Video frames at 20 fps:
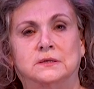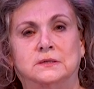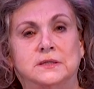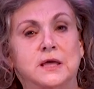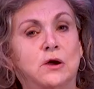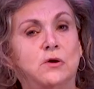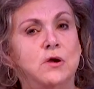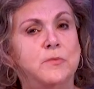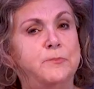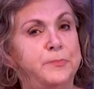
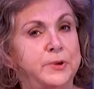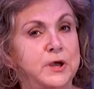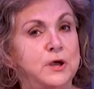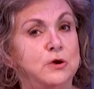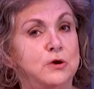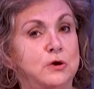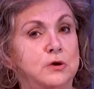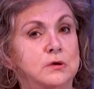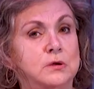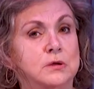there
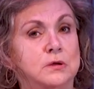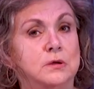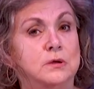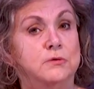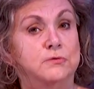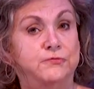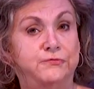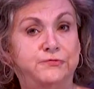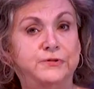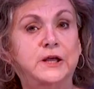appeared
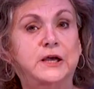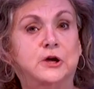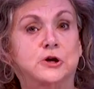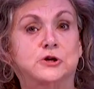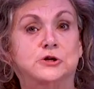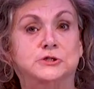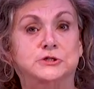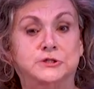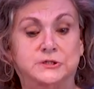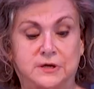
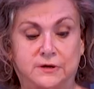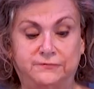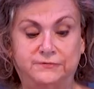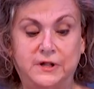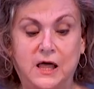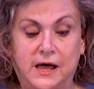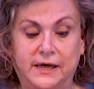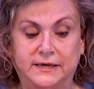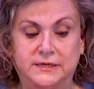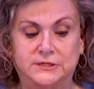flickers of
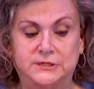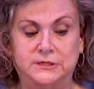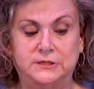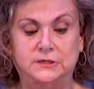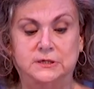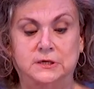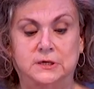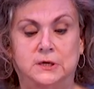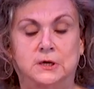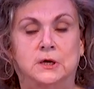light
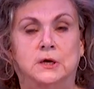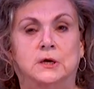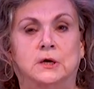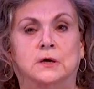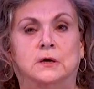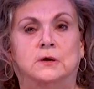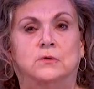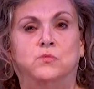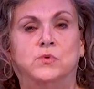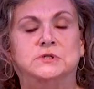
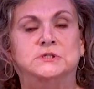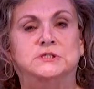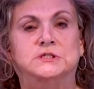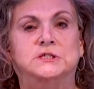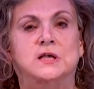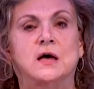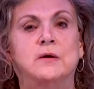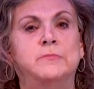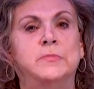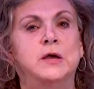when
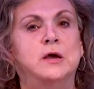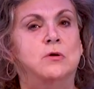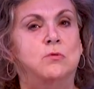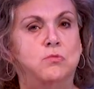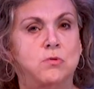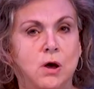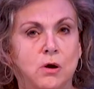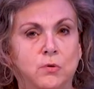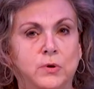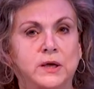some
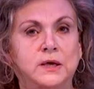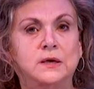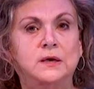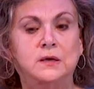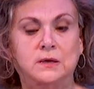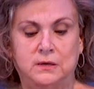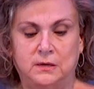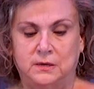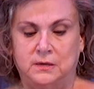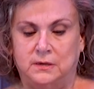
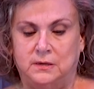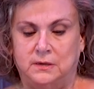heroic